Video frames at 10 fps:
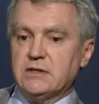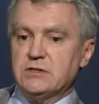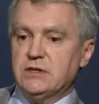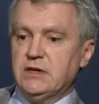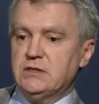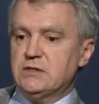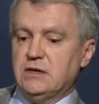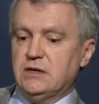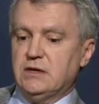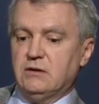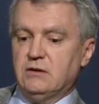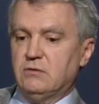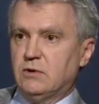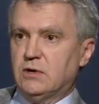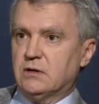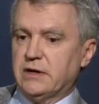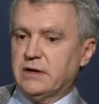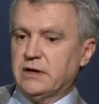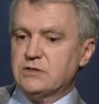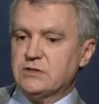election dates, he could have won
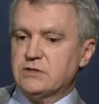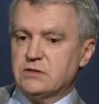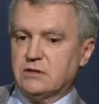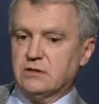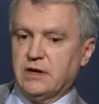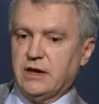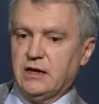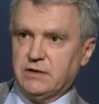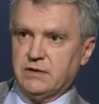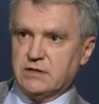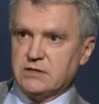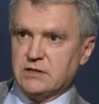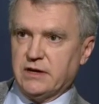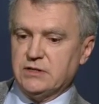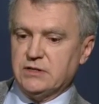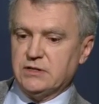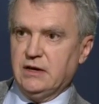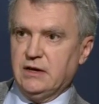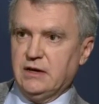the elections on any fixed election date.